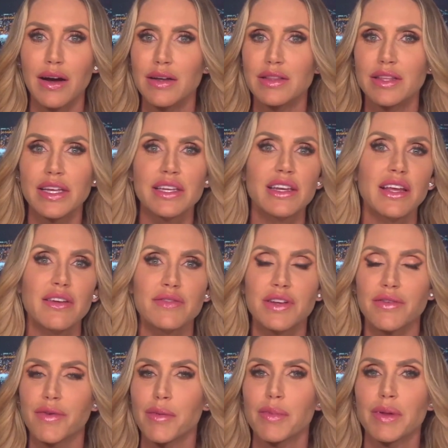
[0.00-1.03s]
a litany of
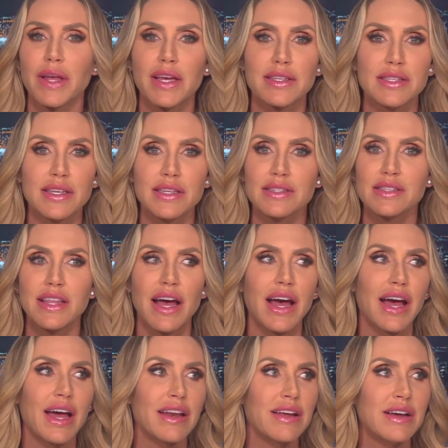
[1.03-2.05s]
different places
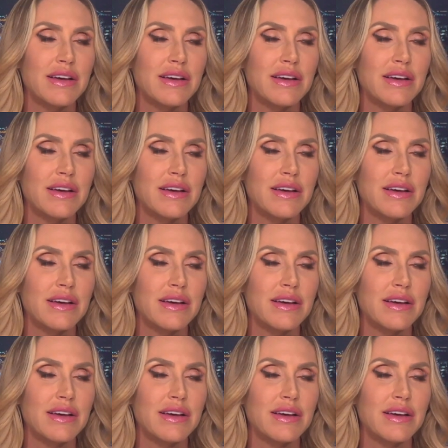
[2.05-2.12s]
that